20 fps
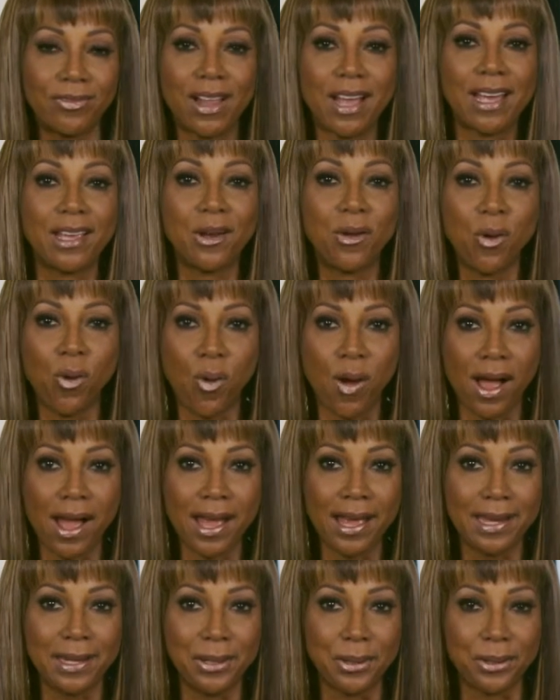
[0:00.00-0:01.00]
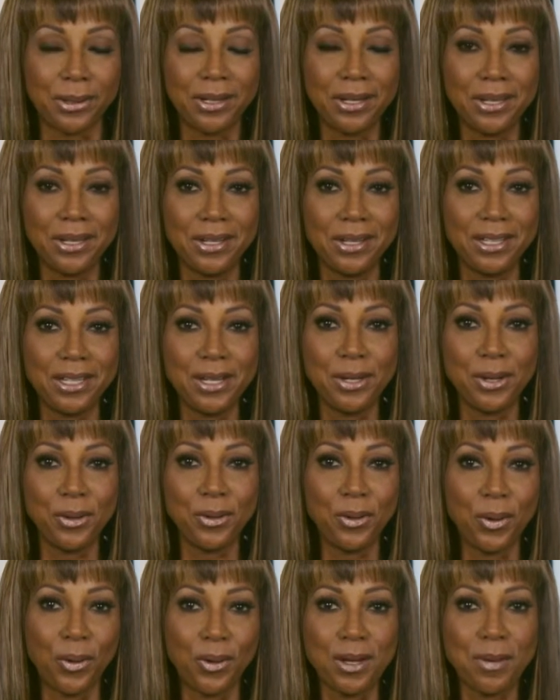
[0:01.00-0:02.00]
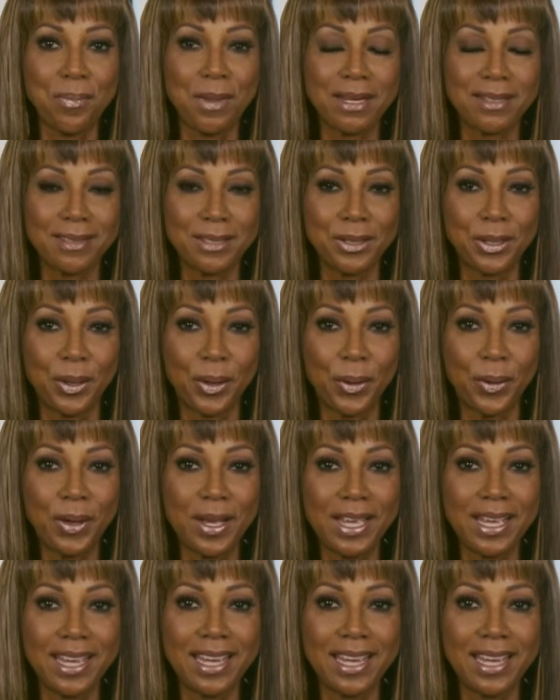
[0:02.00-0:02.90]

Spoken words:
flying to Hawaii or, you know, going to Mexico.